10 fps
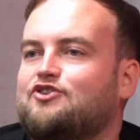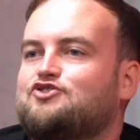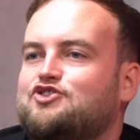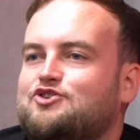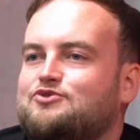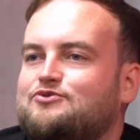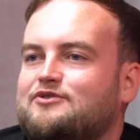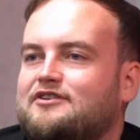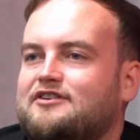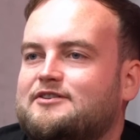could
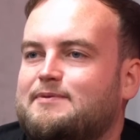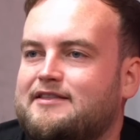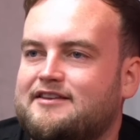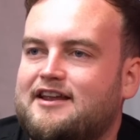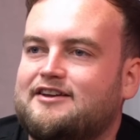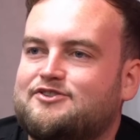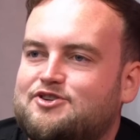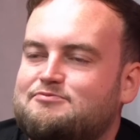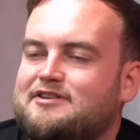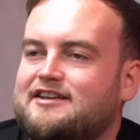you spend the next
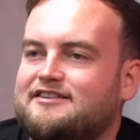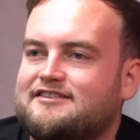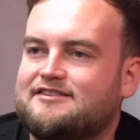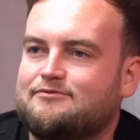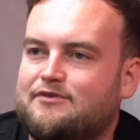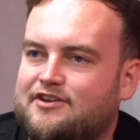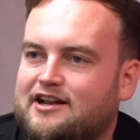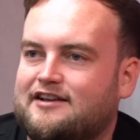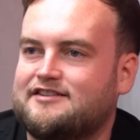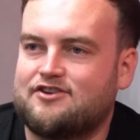2 minutes with your
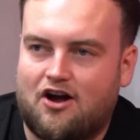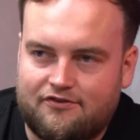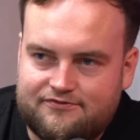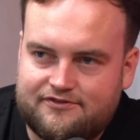glasses off?